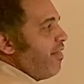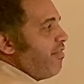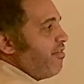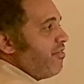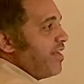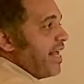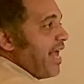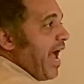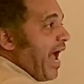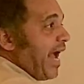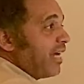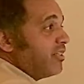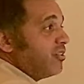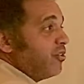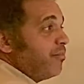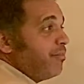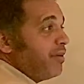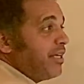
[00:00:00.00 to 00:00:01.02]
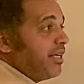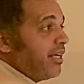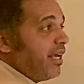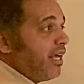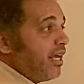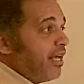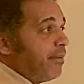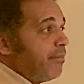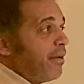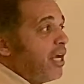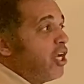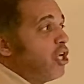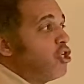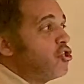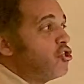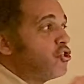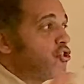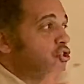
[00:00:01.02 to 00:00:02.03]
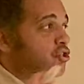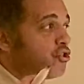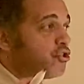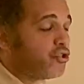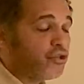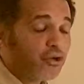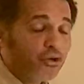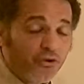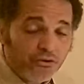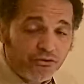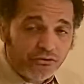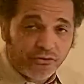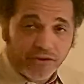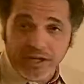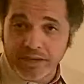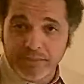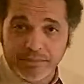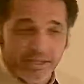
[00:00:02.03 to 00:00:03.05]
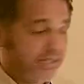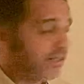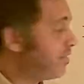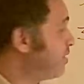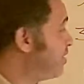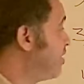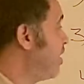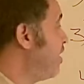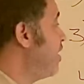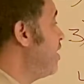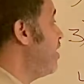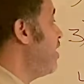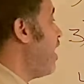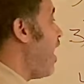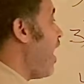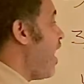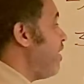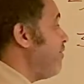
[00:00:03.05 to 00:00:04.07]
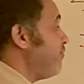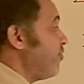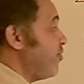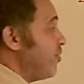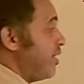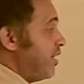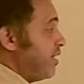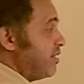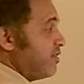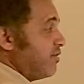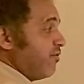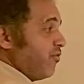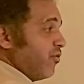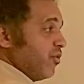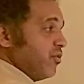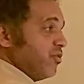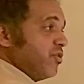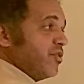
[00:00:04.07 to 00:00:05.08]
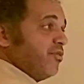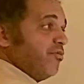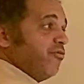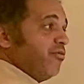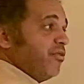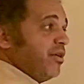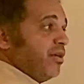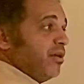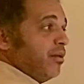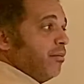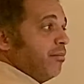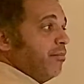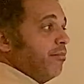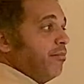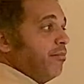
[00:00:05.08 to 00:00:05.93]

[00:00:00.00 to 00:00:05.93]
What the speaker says: The actor became so famous after his first film.